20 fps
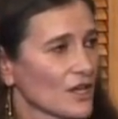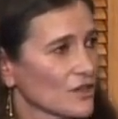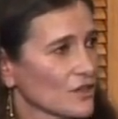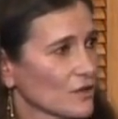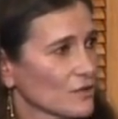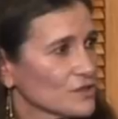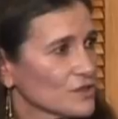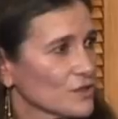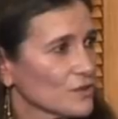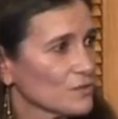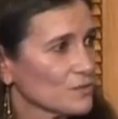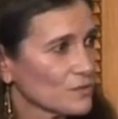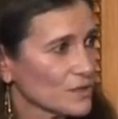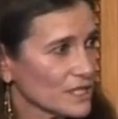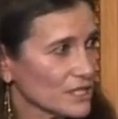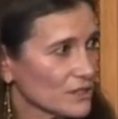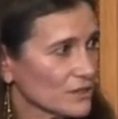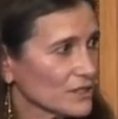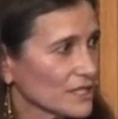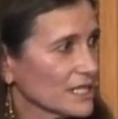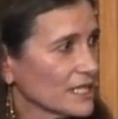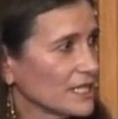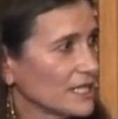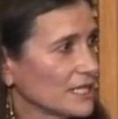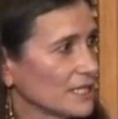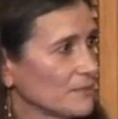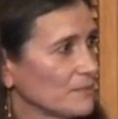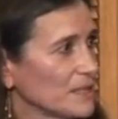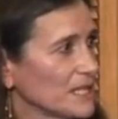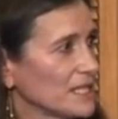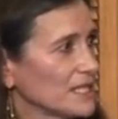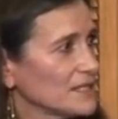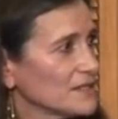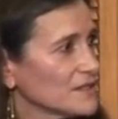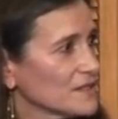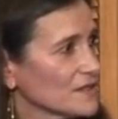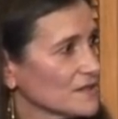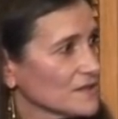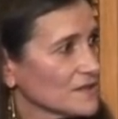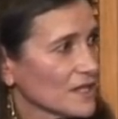those are real key
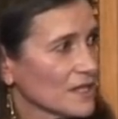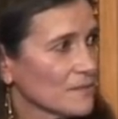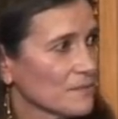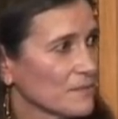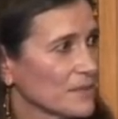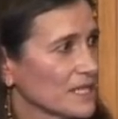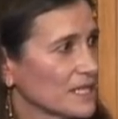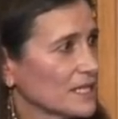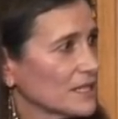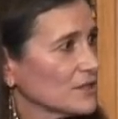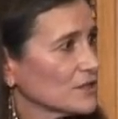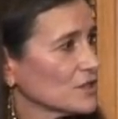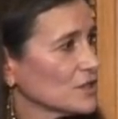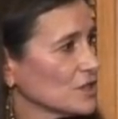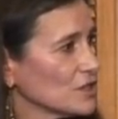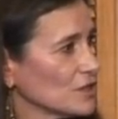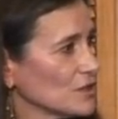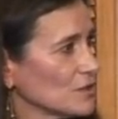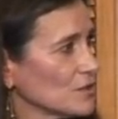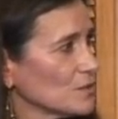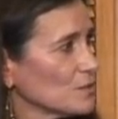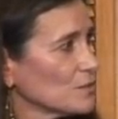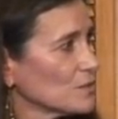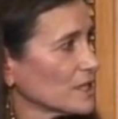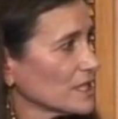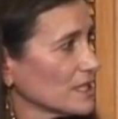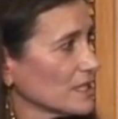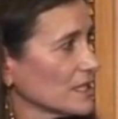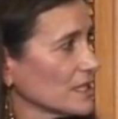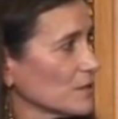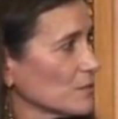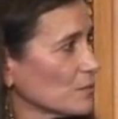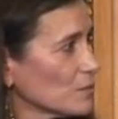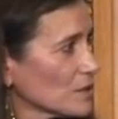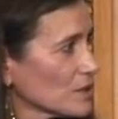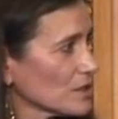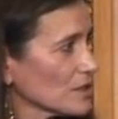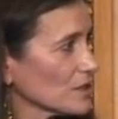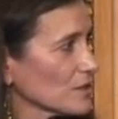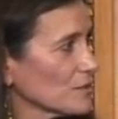pieces in being to really
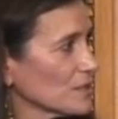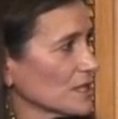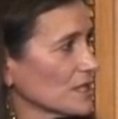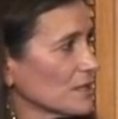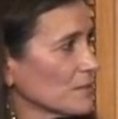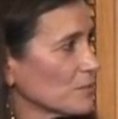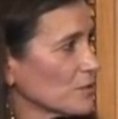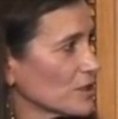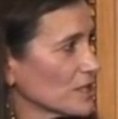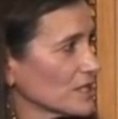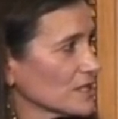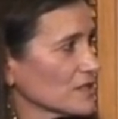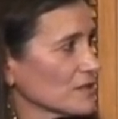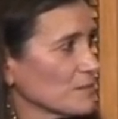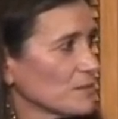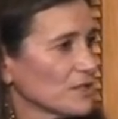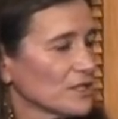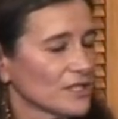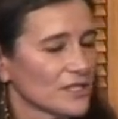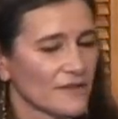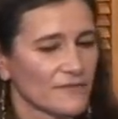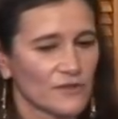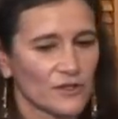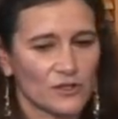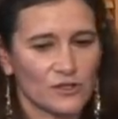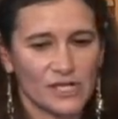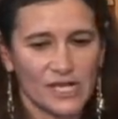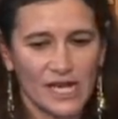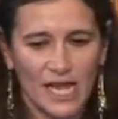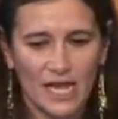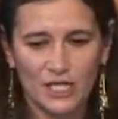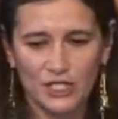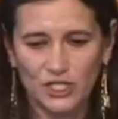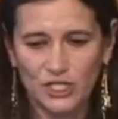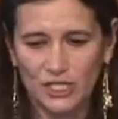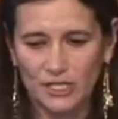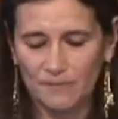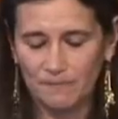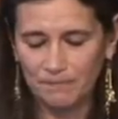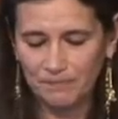work with the principle of
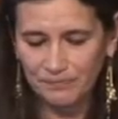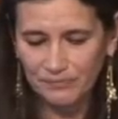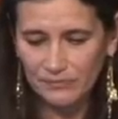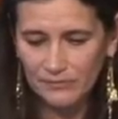creation.